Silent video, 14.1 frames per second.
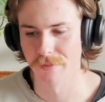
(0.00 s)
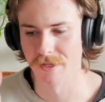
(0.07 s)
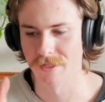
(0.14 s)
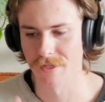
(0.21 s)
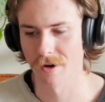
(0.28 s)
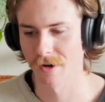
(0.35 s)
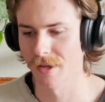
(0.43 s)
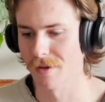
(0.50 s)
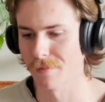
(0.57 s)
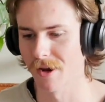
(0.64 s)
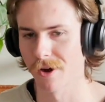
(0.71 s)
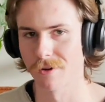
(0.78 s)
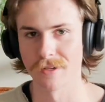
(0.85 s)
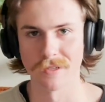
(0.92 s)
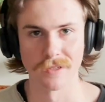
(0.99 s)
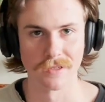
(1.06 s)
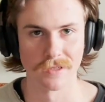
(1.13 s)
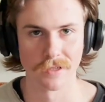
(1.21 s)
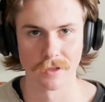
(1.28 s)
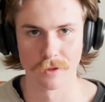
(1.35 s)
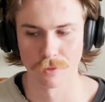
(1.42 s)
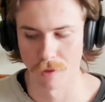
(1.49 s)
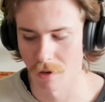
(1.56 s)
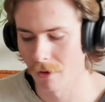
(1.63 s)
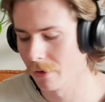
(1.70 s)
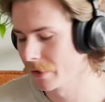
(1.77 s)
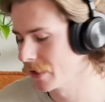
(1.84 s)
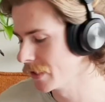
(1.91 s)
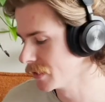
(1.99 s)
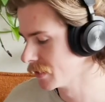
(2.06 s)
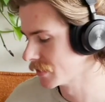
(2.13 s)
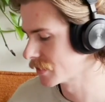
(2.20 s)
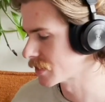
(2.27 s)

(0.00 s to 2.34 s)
be talking about is quality.